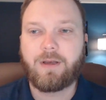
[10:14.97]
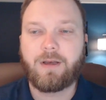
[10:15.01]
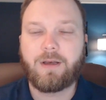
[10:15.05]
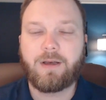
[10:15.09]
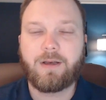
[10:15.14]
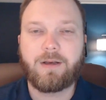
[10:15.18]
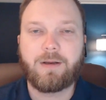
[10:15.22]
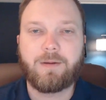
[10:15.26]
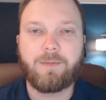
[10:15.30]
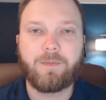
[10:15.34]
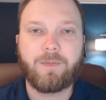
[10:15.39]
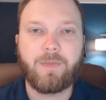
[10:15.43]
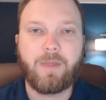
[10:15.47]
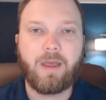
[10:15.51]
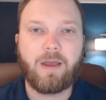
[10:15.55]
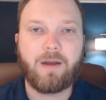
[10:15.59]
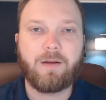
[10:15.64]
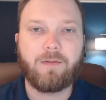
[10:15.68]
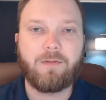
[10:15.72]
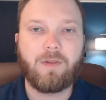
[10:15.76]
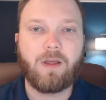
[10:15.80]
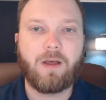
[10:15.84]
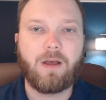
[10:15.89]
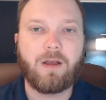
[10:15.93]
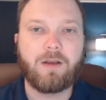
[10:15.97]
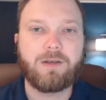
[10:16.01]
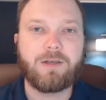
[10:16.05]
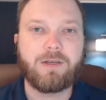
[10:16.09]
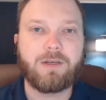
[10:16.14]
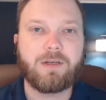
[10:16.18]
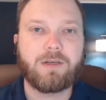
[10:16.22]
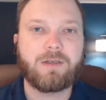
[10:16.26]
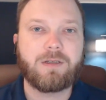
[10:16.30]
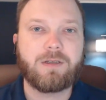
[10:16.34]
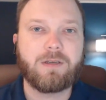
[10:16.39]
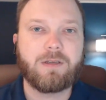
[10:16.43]
out of
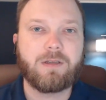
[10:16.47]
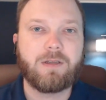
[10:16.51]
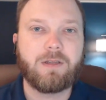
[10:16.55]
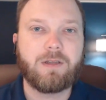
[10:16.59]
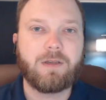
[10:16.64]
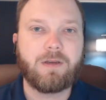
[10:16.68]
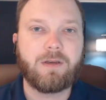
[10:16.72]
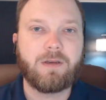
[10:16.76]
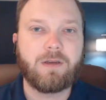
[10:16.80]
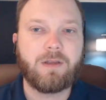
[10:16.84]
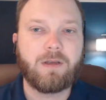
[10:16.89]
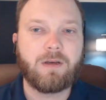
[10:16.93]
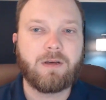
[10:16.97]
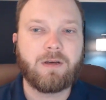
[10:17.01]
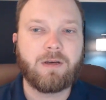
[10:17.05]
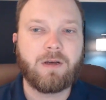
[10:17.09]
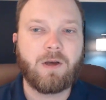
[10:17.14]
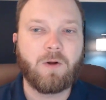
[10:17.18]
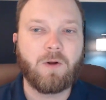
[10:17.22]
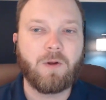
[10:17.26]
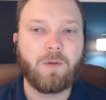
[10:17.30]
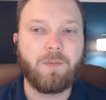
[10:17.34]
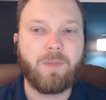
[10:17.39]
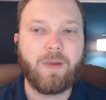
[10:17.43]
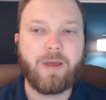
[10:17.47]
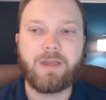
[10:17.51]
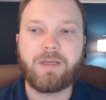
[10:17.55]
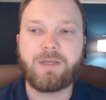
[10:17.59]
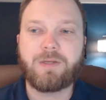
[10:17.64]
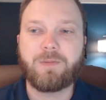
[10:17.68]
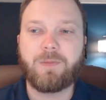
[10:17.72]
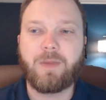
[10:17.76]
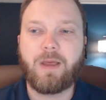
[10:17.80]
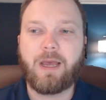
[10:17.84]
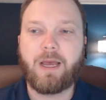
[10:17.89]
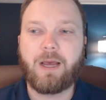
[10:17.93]
Logics, and then on a
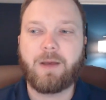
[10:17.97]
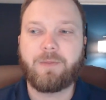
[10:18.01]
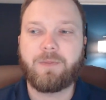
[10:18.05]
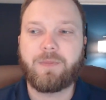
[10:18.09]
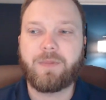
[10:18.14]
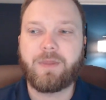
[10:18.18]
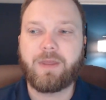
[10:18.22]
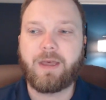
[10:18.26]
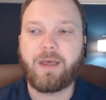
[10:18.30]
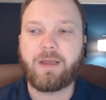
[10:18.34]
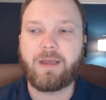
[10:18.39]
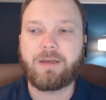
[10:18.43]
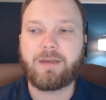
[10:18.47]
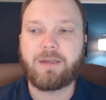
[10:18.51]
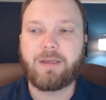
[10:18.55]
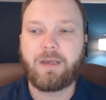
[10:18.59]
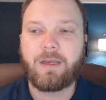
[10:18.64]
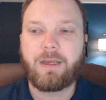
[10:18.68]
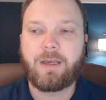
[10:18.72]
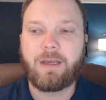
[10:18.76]
base map that